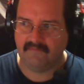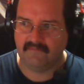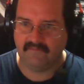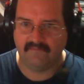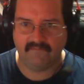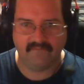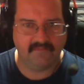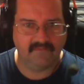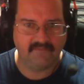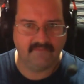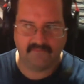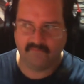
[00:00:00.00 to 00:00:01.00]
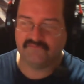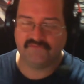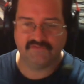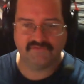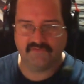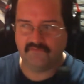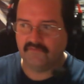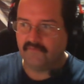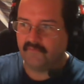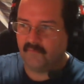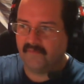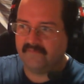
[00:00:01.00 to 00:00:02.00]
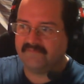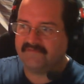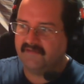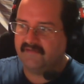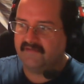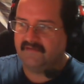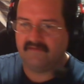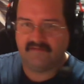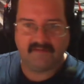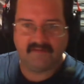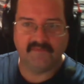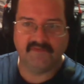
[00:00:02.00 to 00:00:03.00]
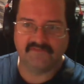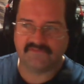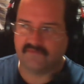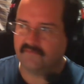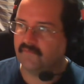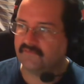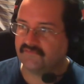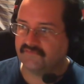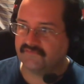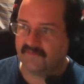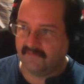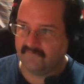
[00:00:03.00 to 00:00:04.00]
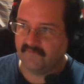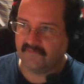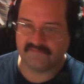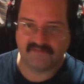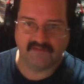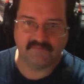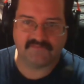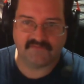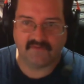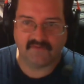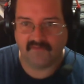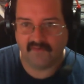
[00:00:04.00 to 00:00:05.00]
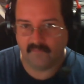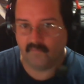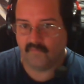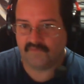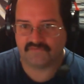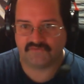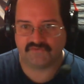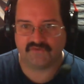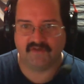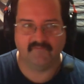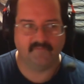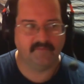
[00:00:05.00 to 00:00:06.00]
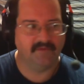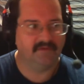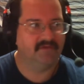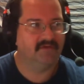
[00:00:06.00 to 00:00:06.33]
just so you know, the website that I'm using, which is skyfoxgames.com, which I've been